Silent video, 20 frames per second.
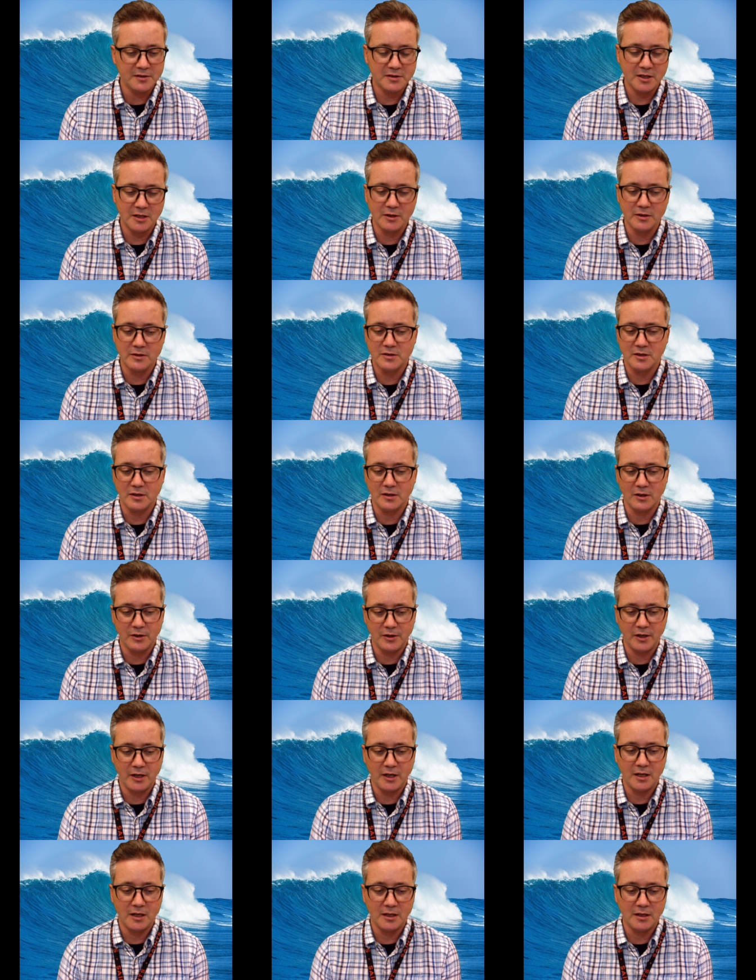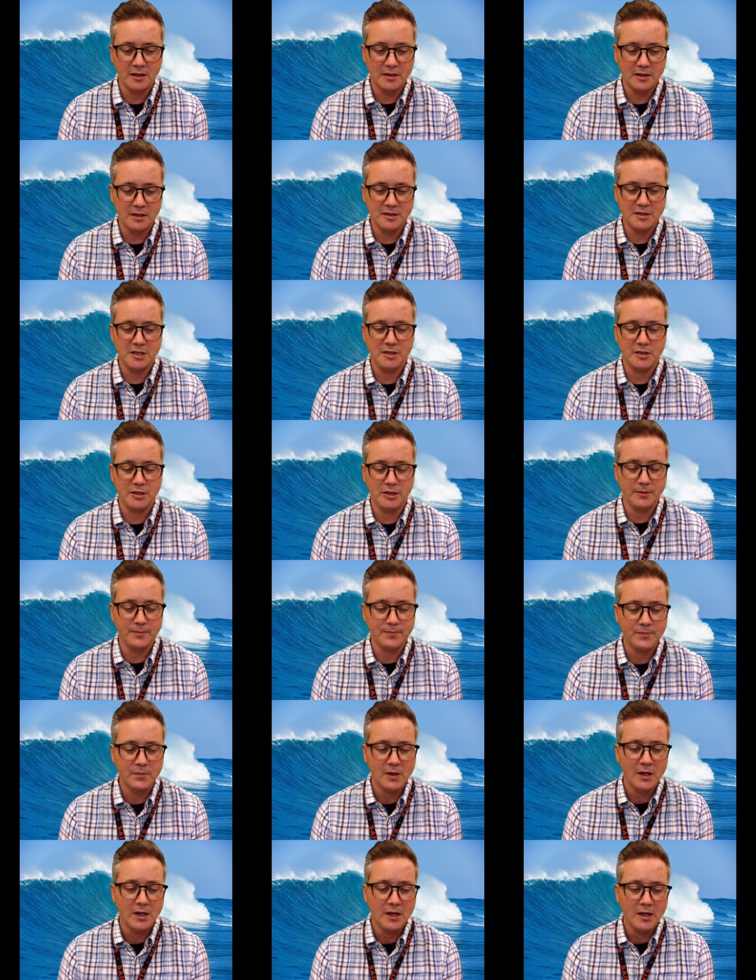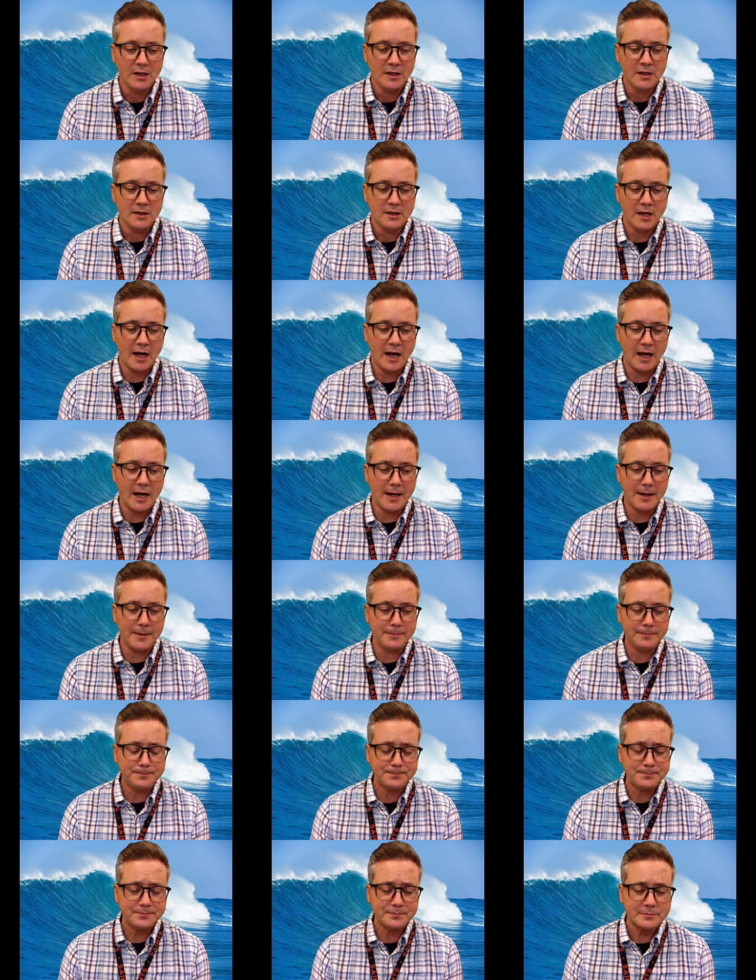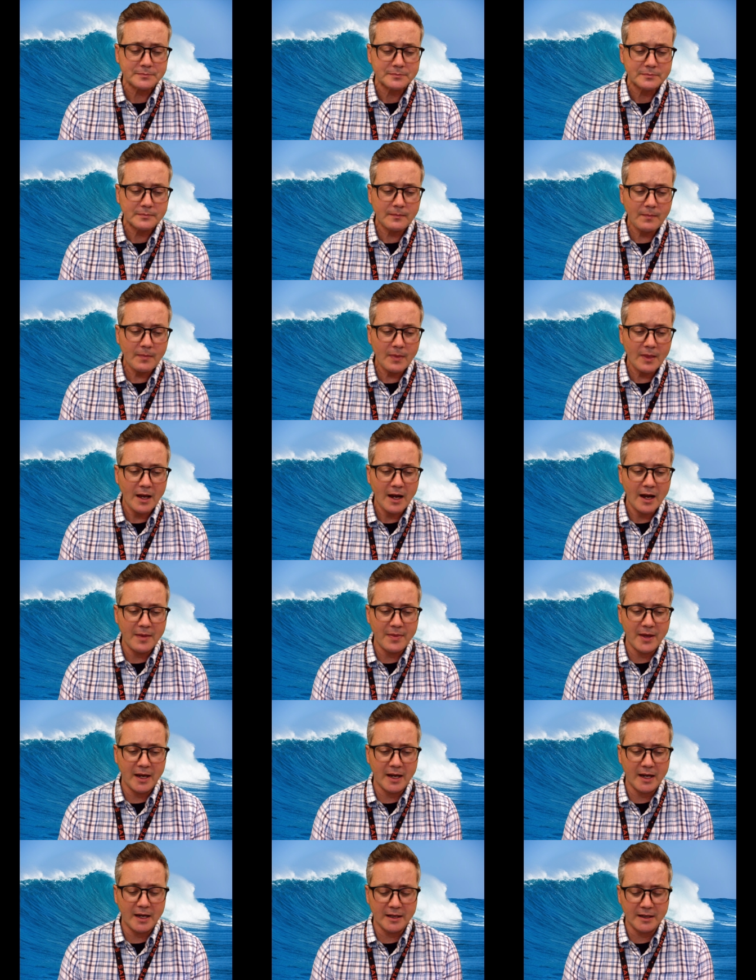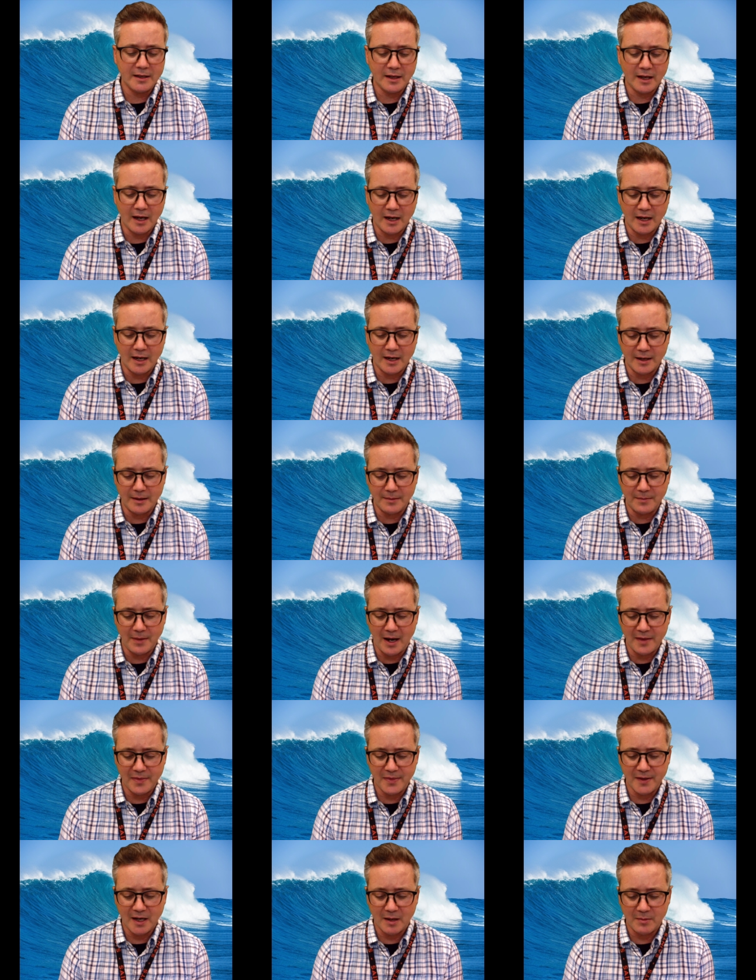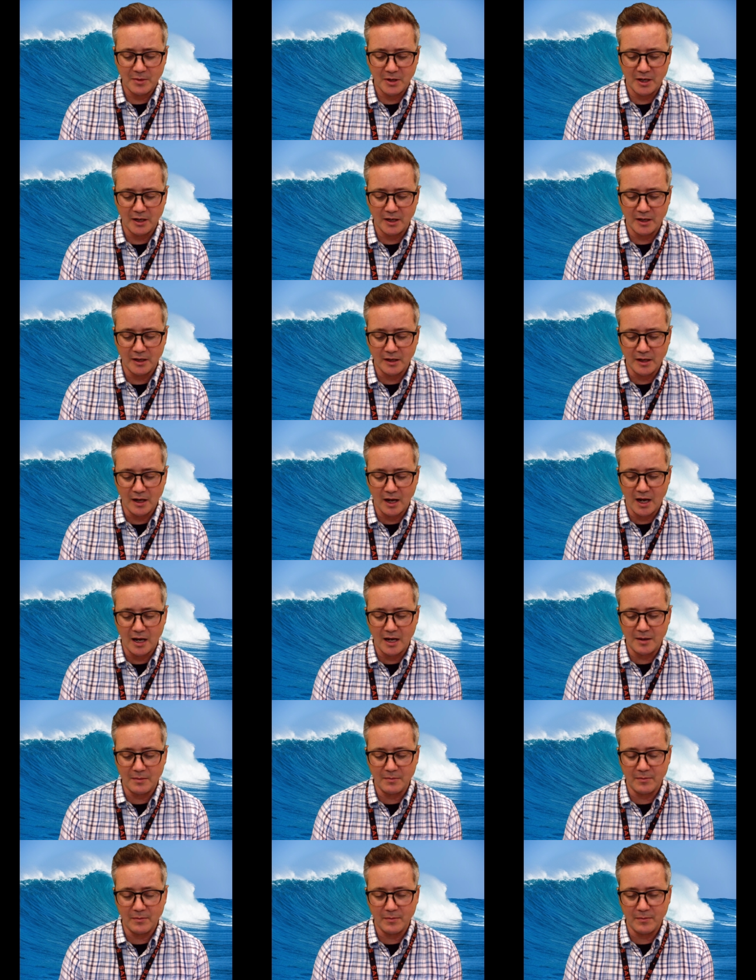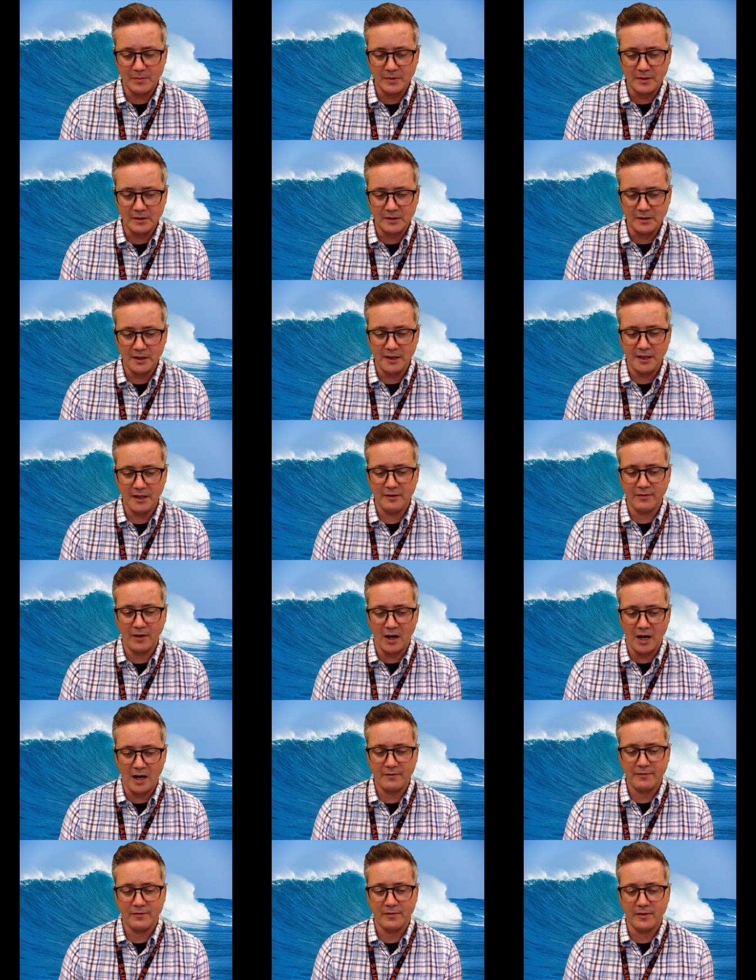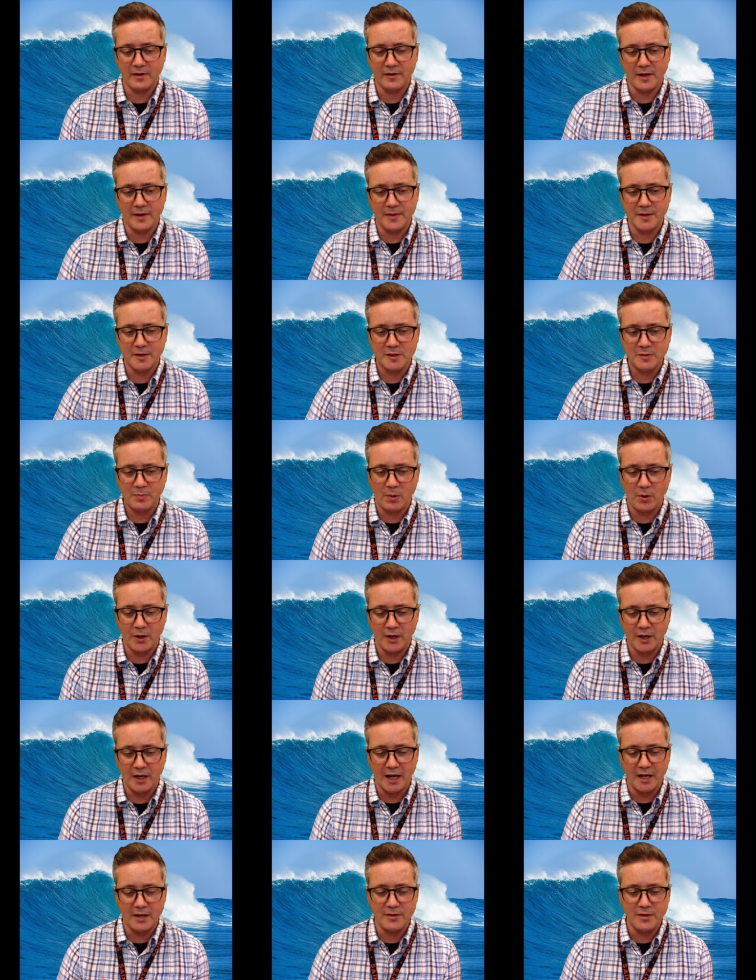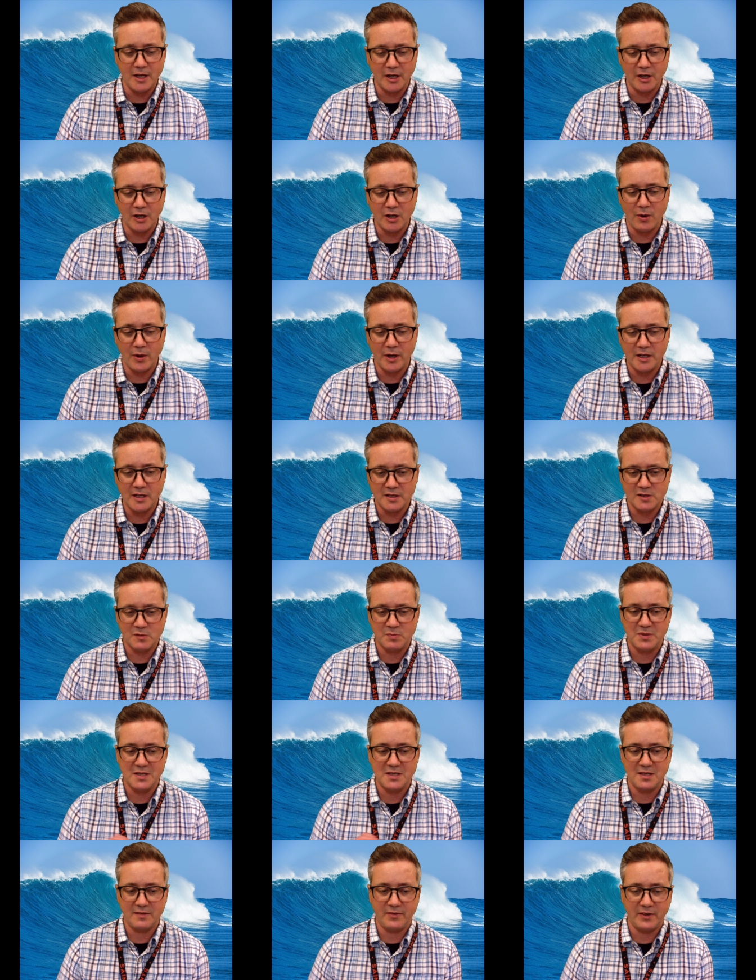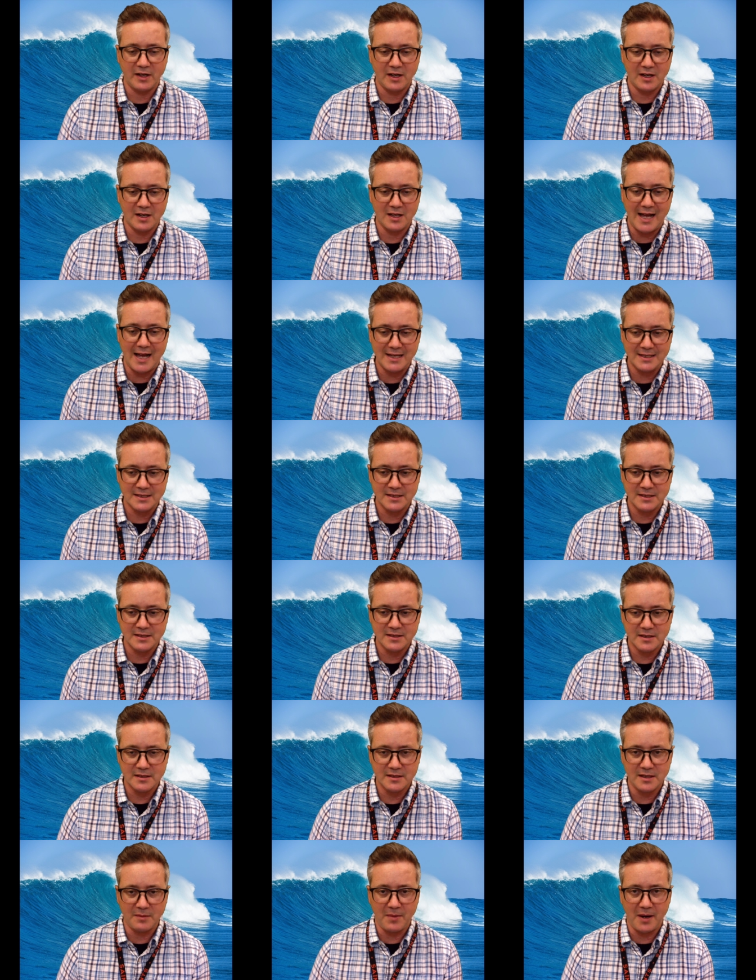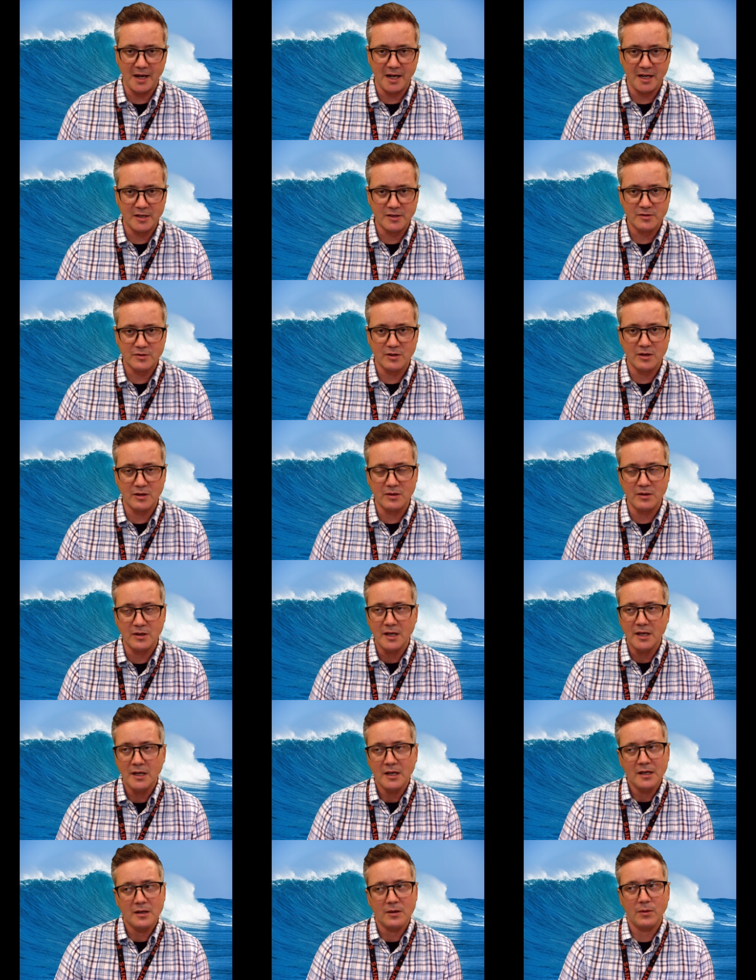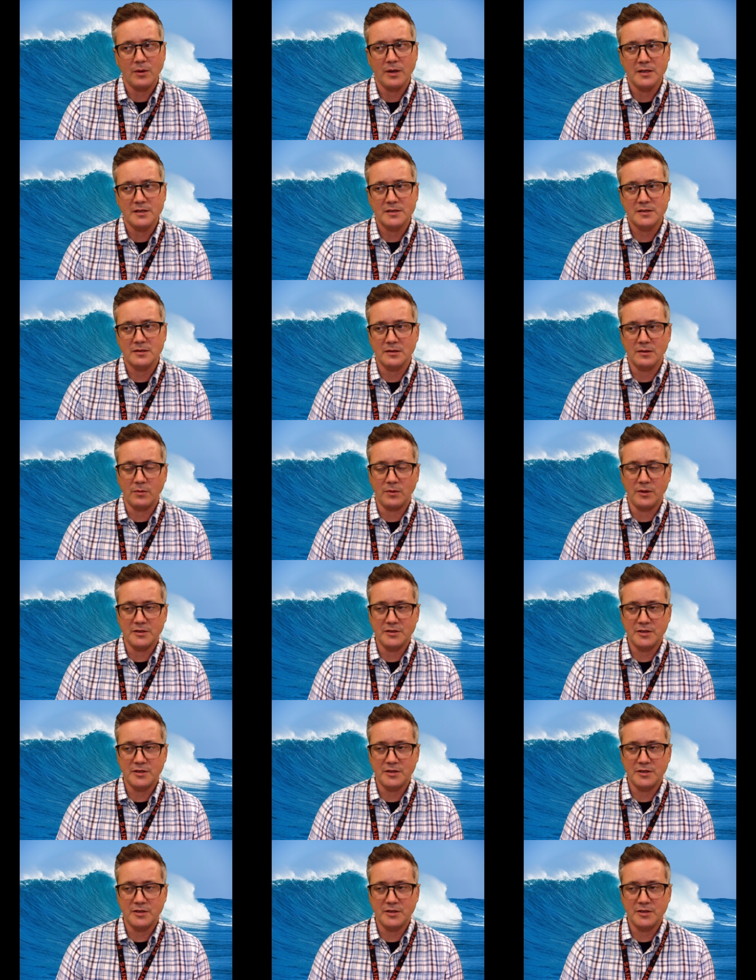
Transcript: skills and learning can continue. And then I think I'm going to leave off at this point and then go into specific classes, because my intro was